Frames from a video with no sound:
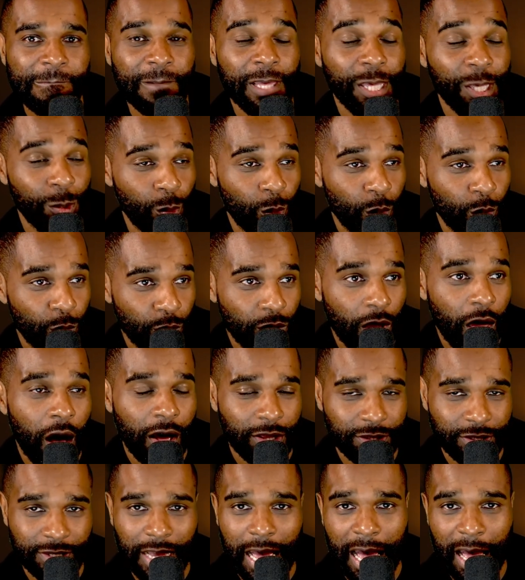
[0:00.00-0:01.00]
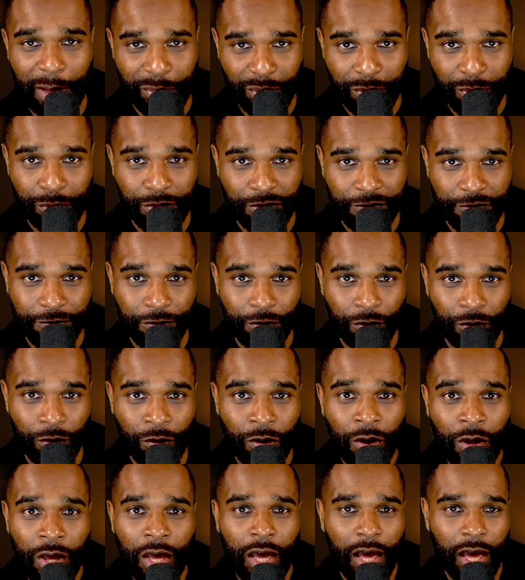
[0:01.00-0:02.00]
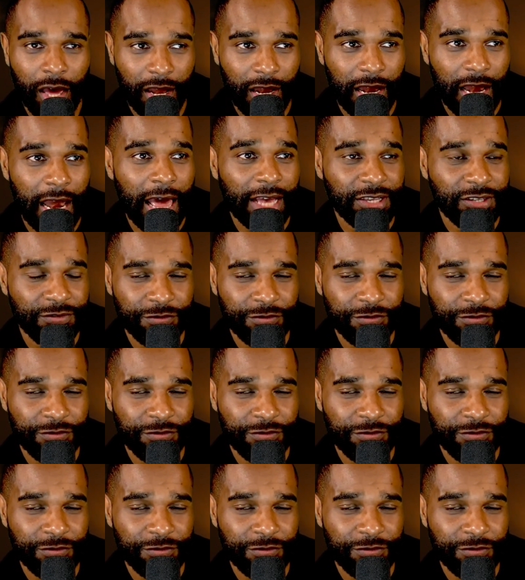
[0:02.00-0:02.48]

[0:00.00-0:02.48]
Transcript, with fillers: It will not happen before unless